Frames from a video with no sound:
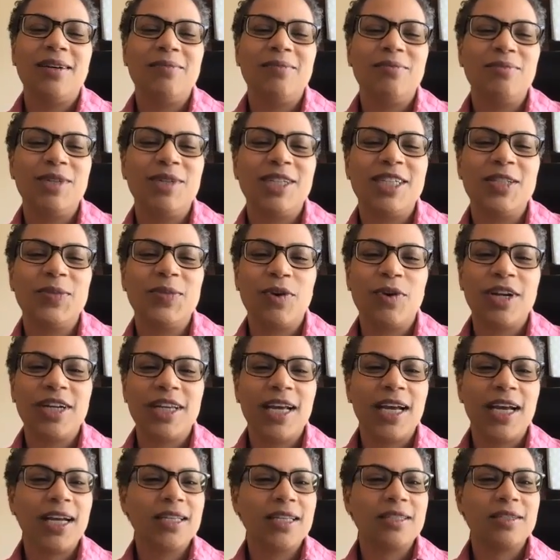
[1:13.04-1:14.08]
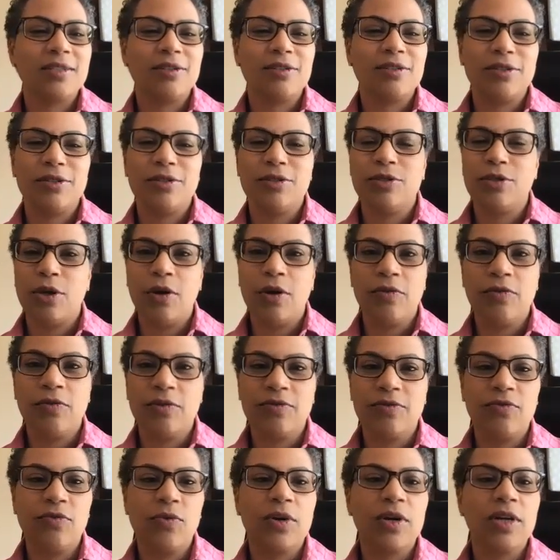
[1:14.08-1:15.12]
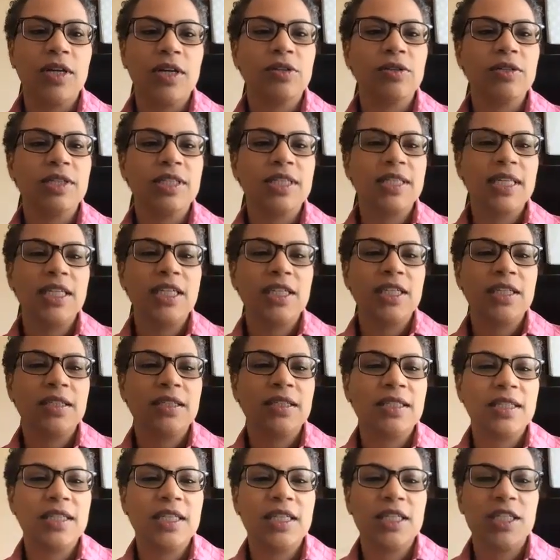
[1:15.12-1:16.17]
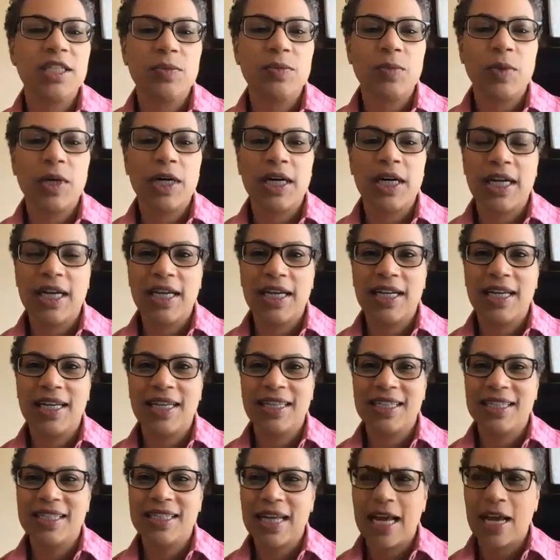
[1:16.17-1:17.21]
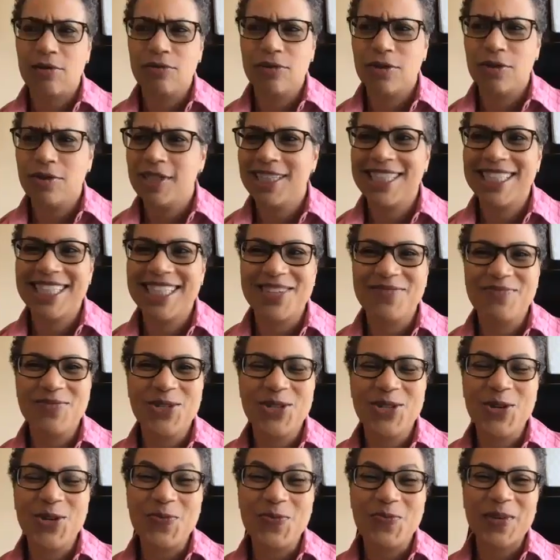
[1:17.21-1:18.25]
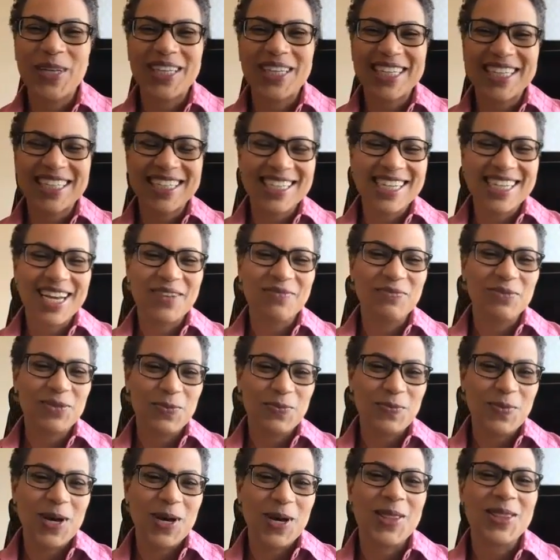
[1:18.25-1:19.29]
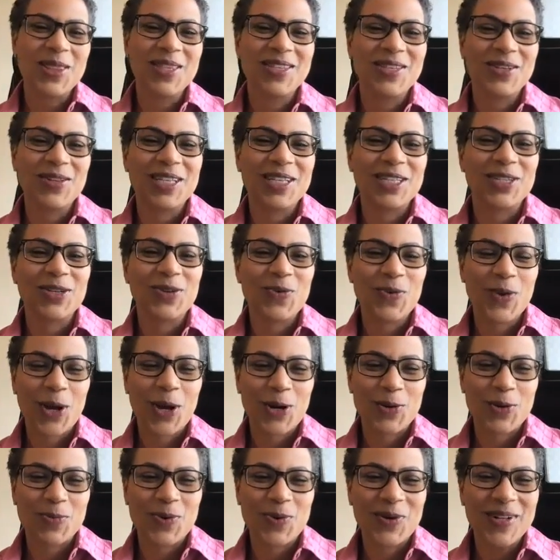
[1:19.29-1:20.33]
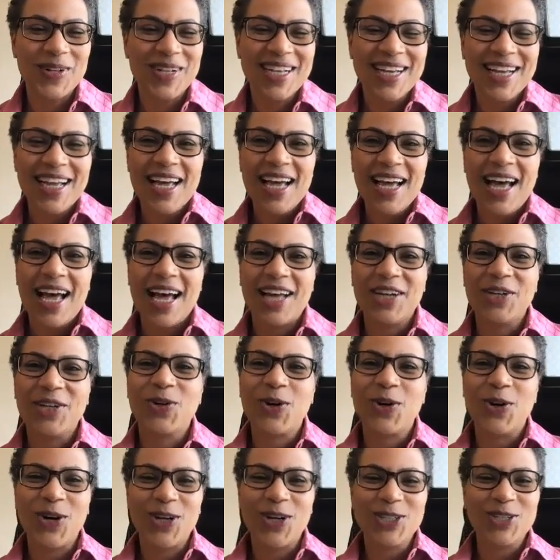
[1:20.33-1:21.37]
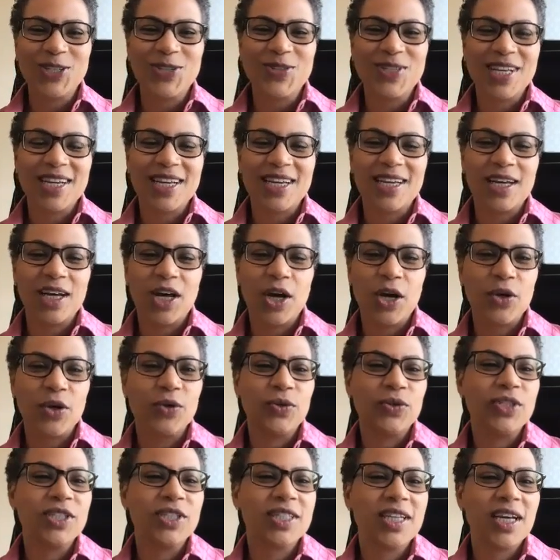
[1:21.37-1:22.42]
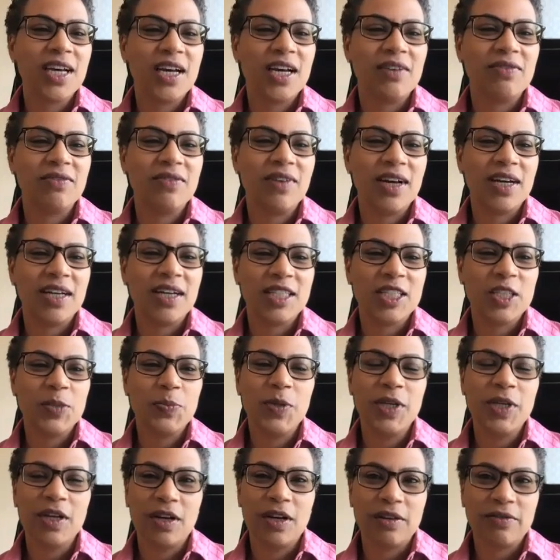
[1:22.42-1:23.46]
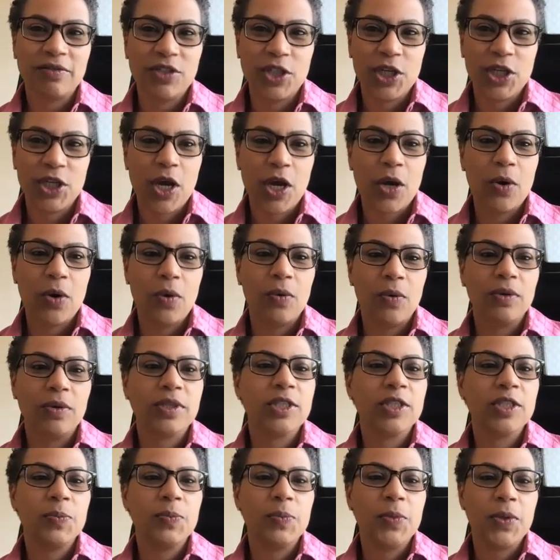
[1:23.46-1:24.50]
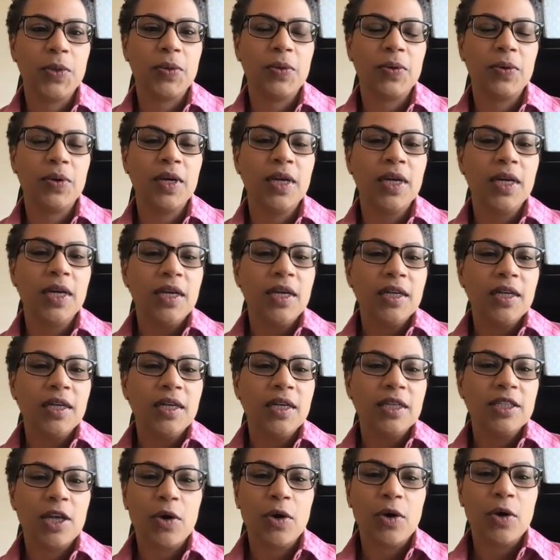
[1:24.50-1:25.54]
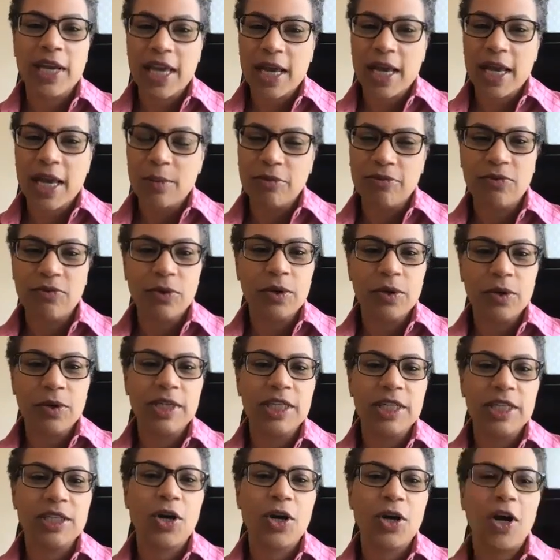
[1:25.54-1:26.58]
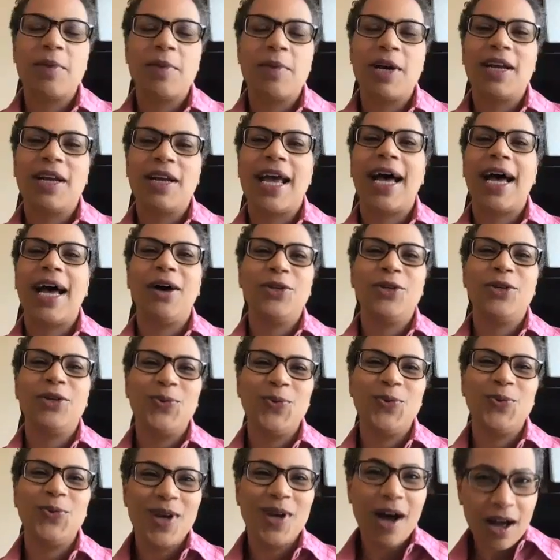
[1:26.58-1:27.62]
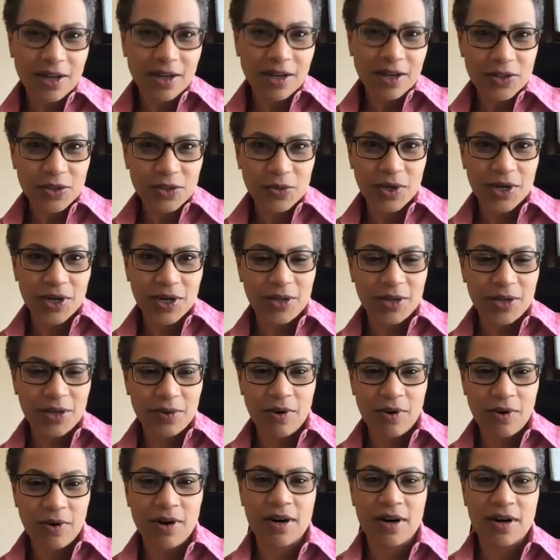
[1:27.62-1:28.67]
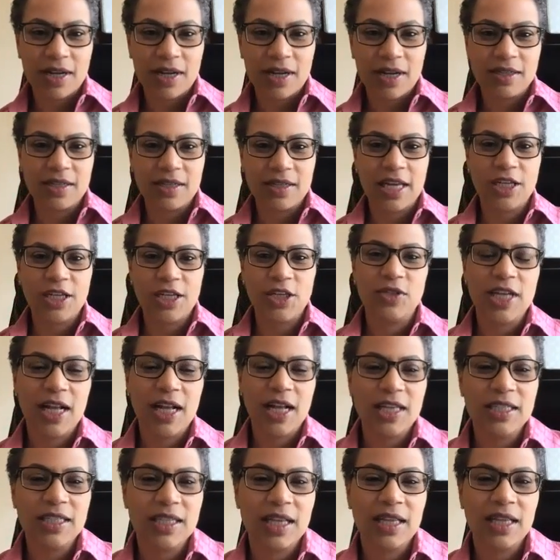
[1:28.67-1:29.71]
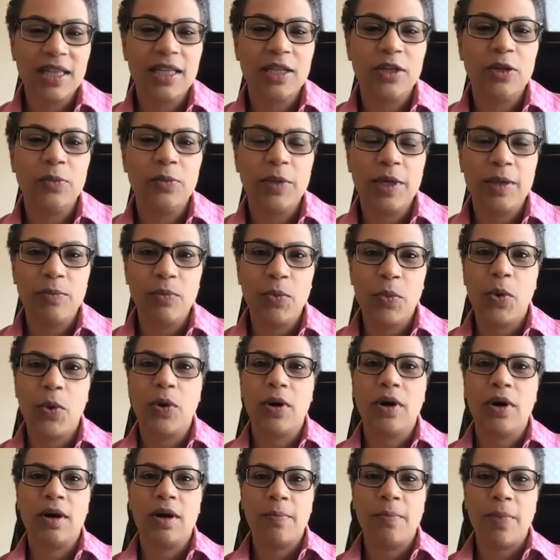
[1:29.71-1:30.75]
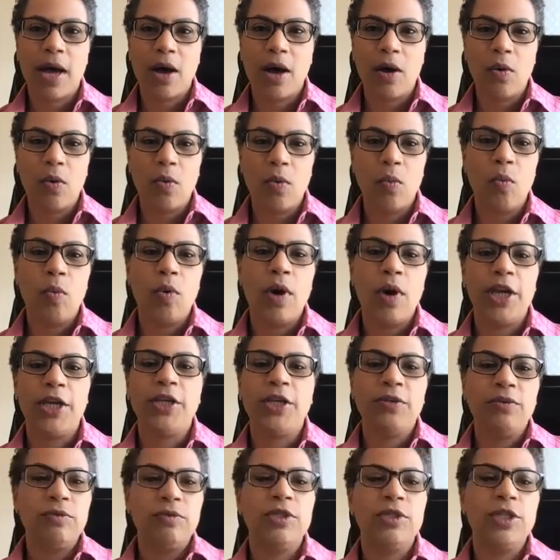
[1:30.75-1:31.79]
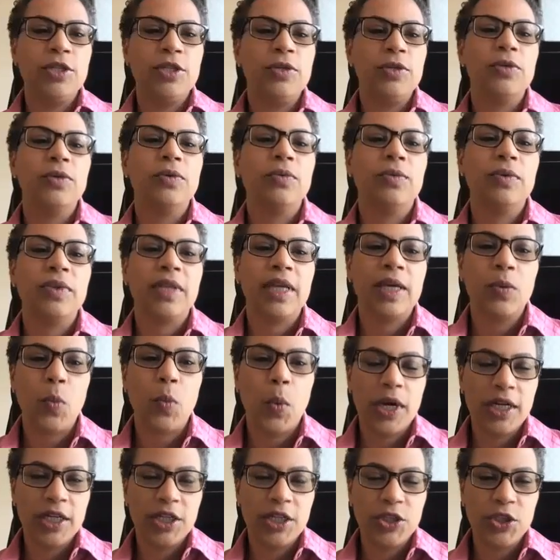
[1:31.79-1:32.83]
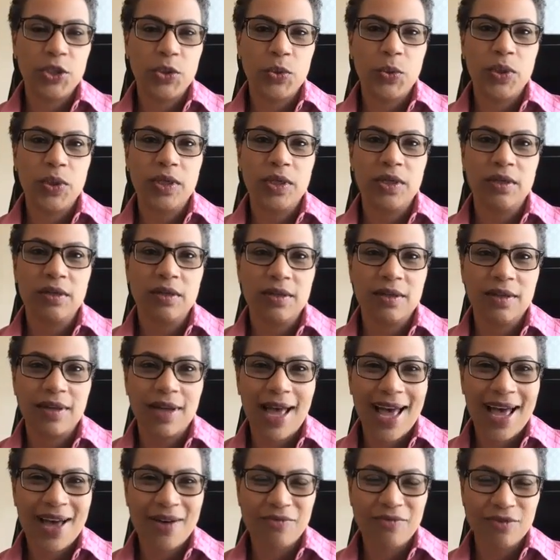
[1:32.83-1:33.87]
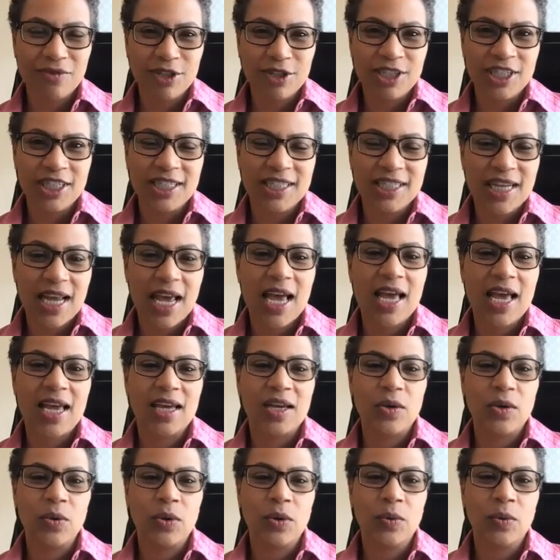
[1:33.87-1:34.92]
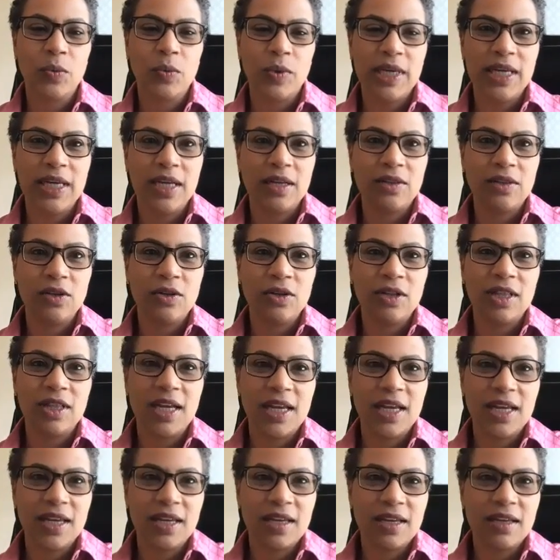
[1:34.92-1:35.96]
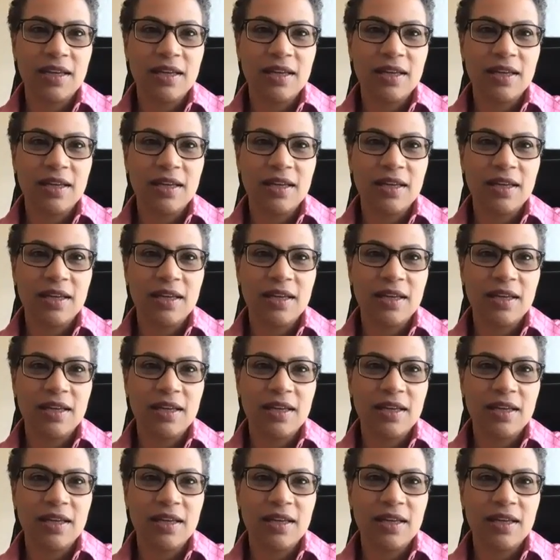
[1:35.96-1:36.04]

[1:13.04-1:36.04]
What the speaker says: which is broadcast on over 400 stations nationwide and downloaded some 2 million times a month. So that's incredible. And you're also the host of a spin-off show, Spook. So again, before we talk about how you got to where you are, can you tell us a little bit more about what you do? Like, what does your average day or week look like?